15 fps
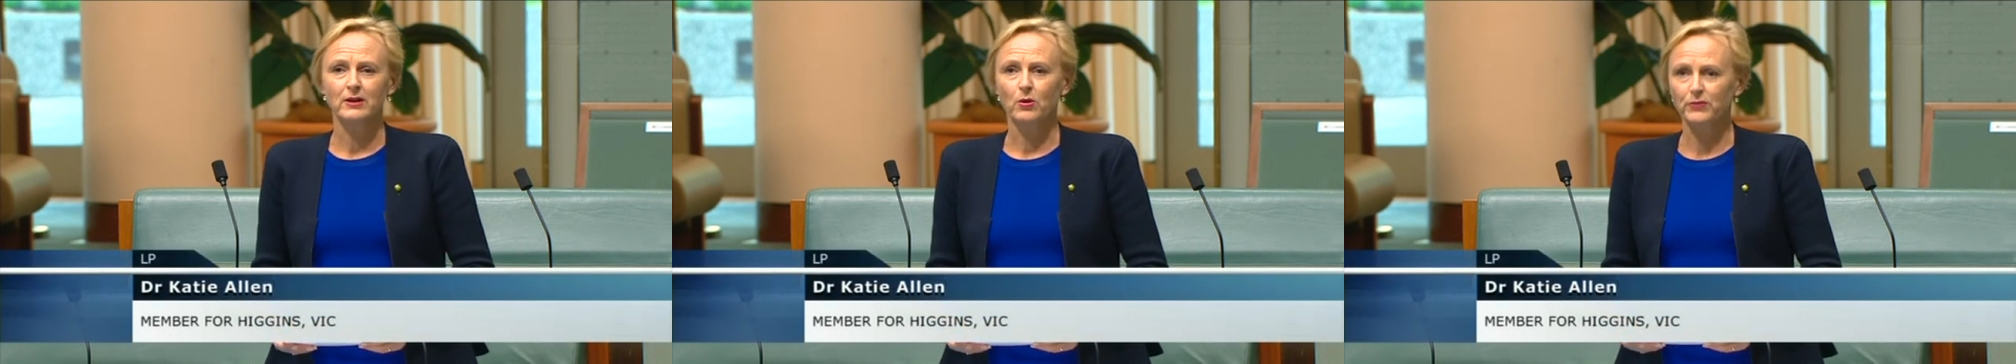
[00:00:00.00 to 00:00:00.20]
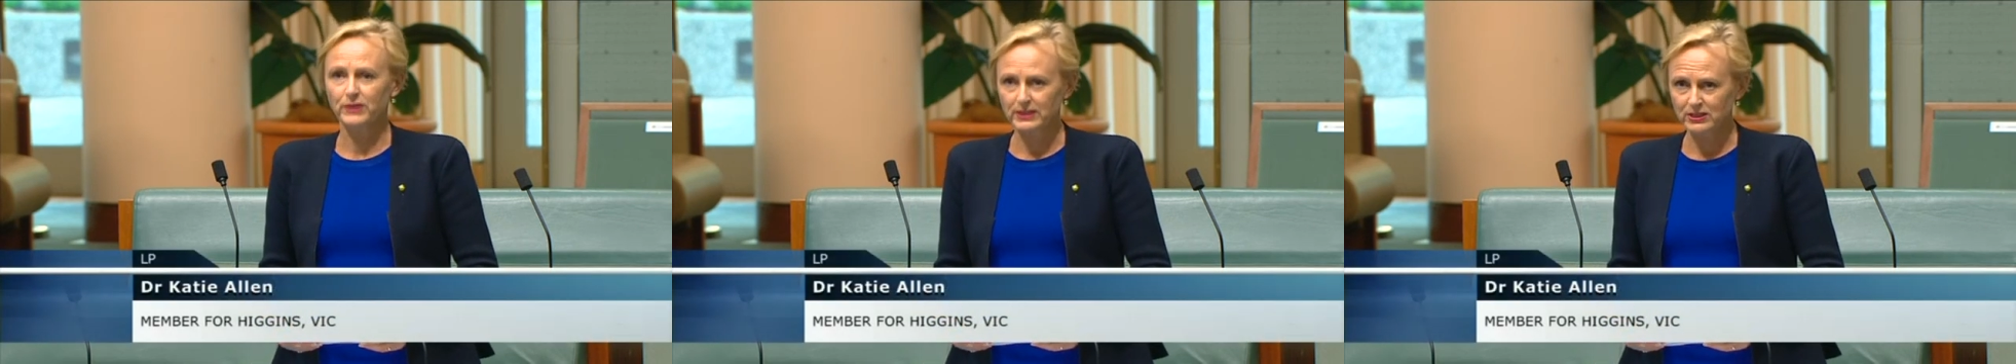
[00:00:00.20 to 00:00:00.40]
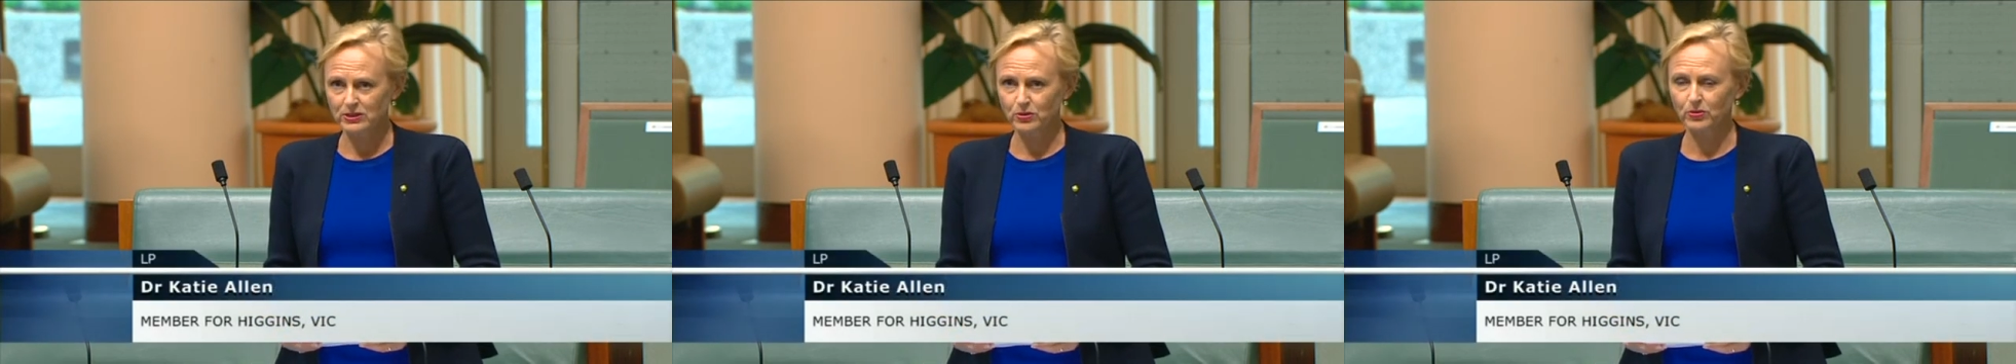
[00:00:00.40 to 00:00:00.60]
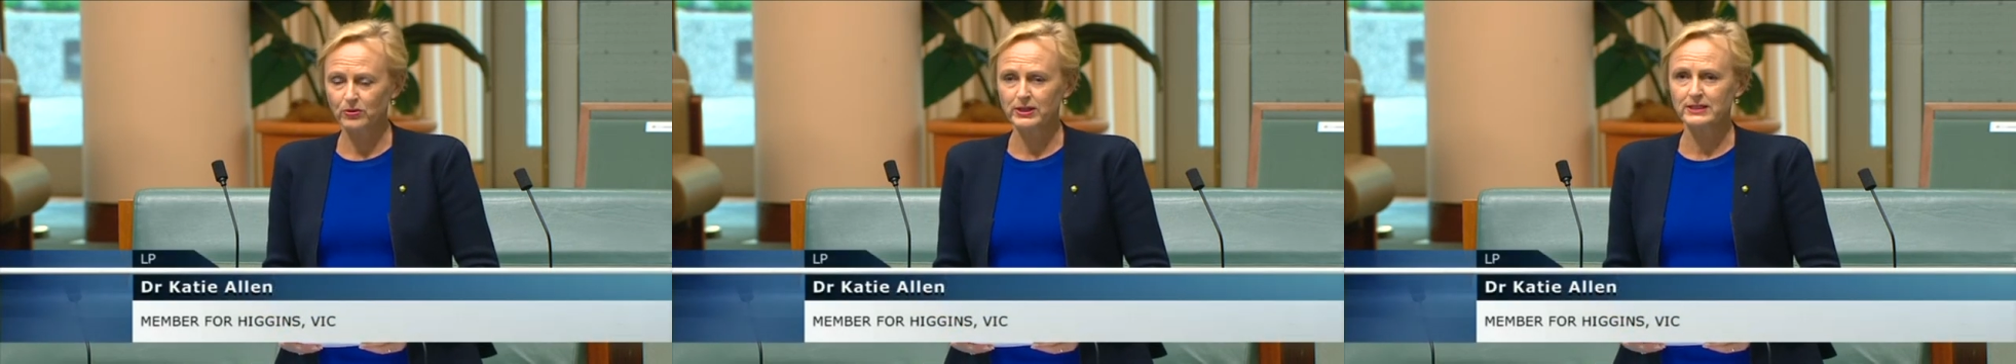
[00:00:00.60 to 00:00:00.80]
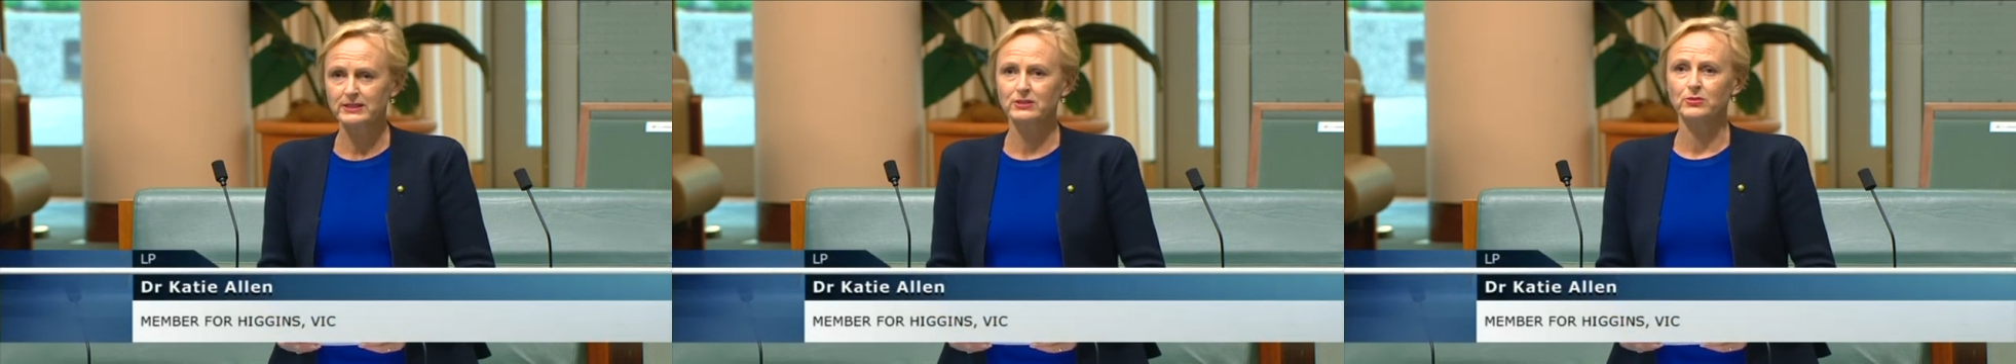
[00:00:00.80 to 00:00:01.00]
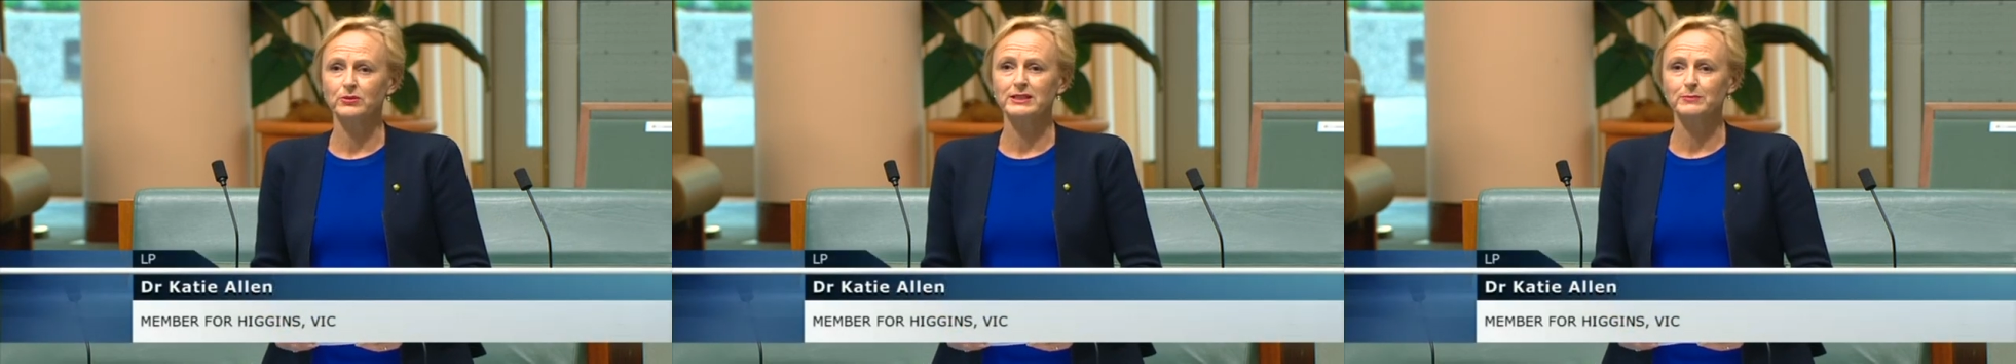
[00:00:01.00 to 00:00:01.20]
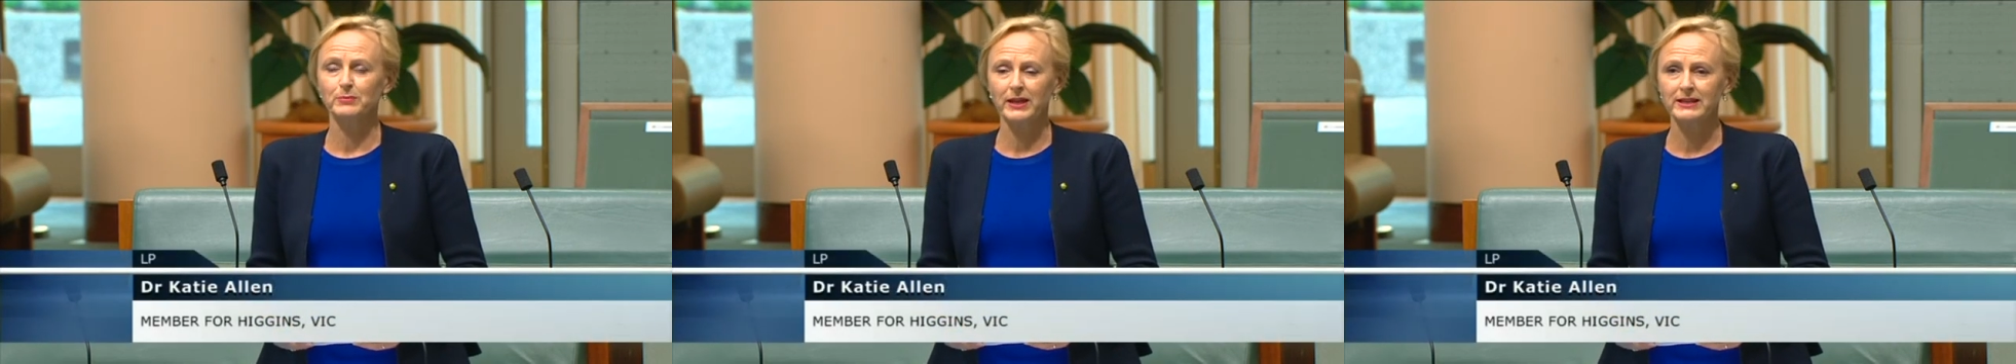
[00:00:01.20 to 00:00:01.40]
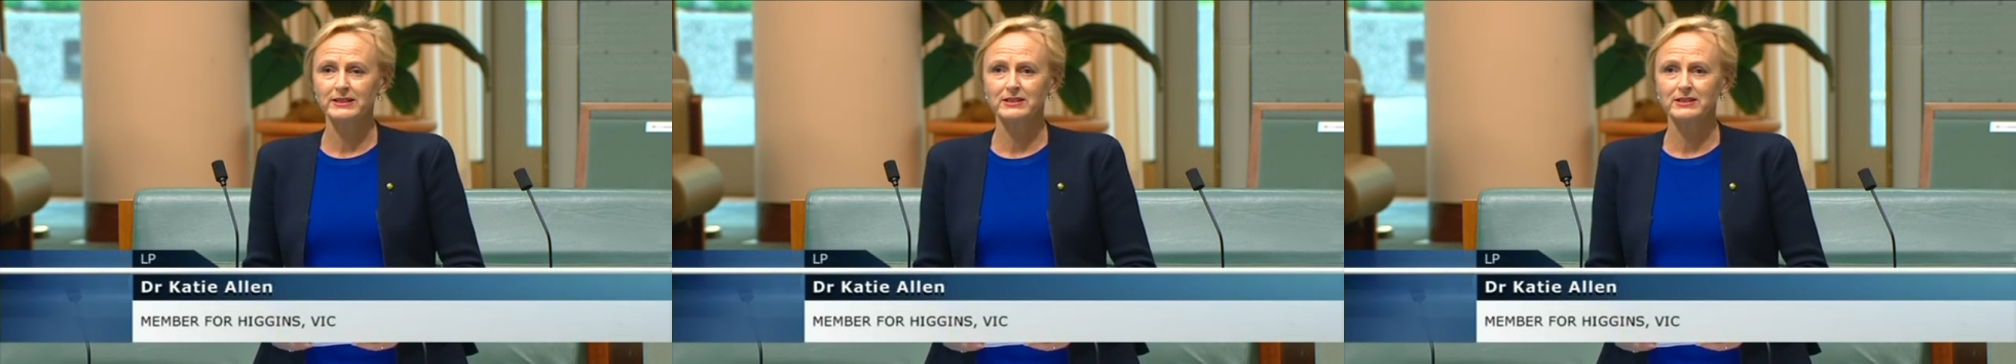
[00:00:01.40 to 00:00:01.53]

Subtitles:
their stories to explain